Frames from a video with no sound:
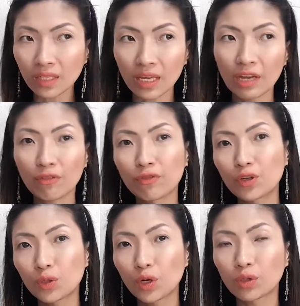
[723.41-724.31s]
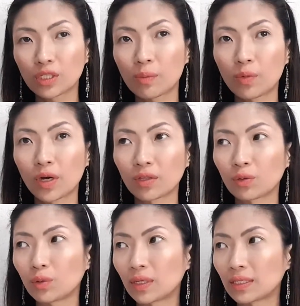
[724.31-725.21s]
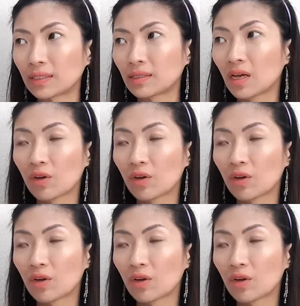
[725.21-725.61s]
If you know someone who is,